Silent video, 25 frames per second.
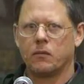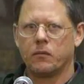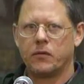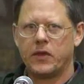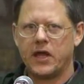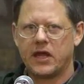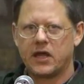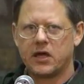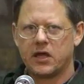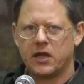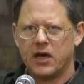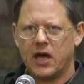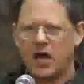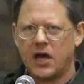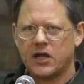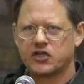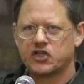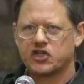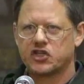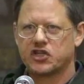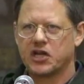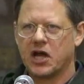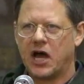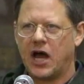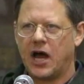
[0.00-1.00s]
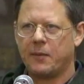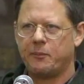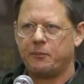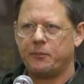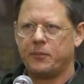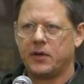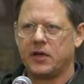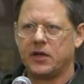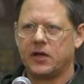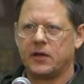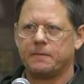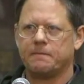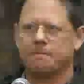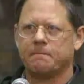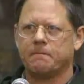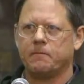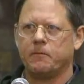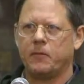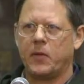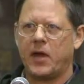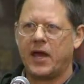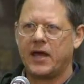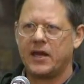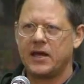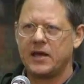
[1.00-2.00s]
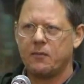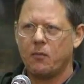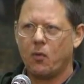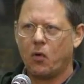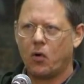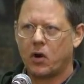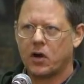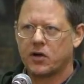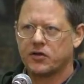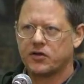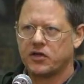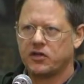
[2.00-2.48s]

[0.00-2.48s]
They cannot stop me any more